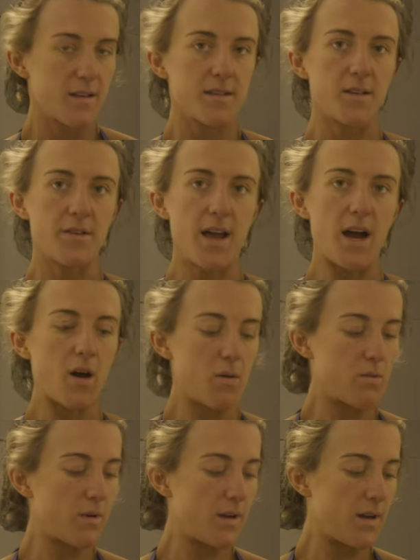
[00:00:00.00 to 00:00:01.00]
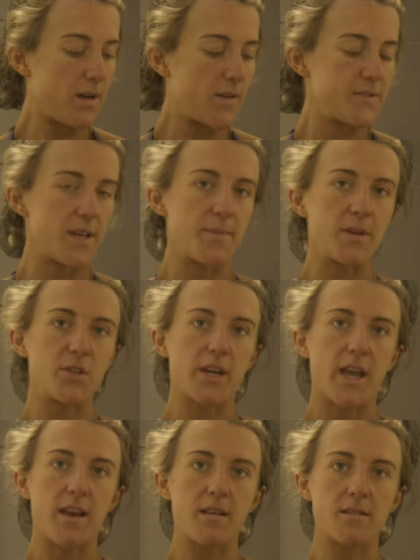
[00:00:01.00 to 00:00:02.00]
So now I've sent my
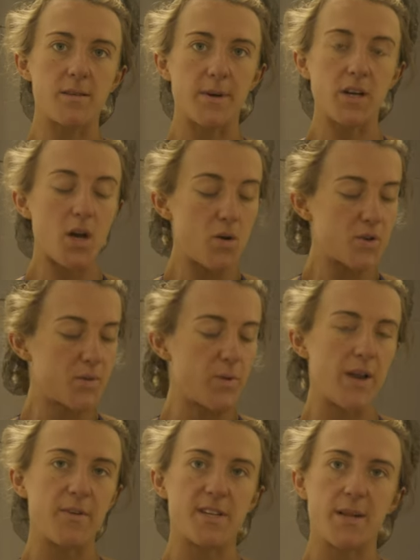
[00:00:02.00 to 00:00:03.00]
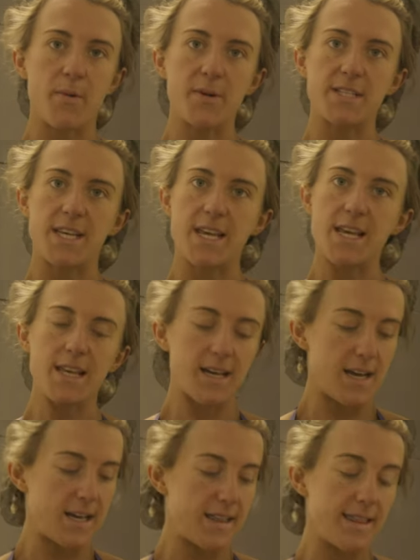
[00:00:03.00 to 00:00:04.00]
check-in to my coach, I'm waiting for her to tell me what to eat,
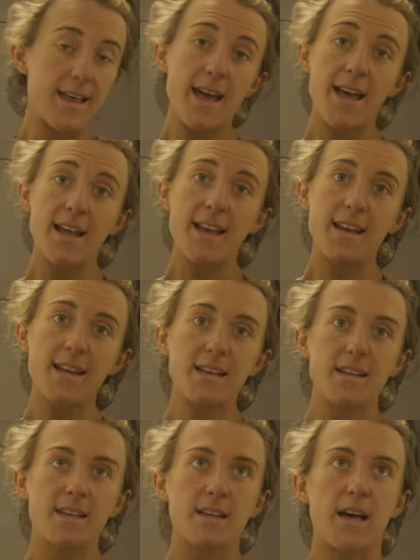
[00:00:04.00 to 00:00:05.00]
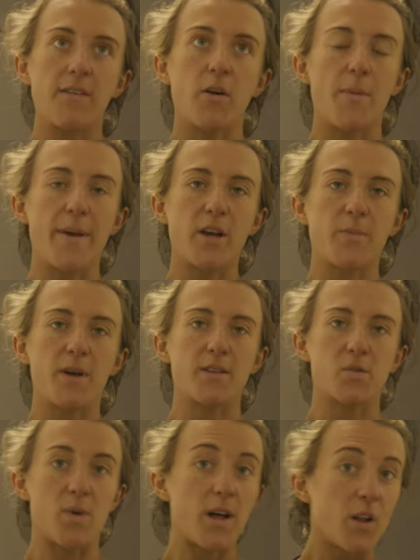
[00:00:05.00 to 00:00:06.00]
and then I've got my makeup at
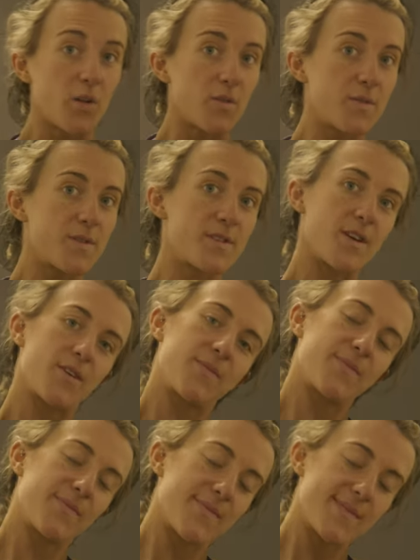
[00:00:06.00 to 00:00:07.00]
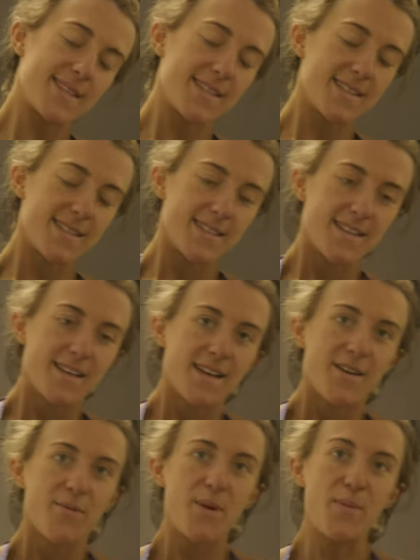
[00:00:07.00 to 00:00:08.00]
12, so
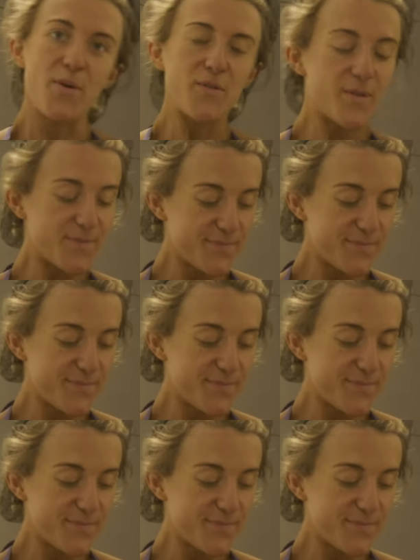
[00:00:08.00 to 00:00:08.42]
we move.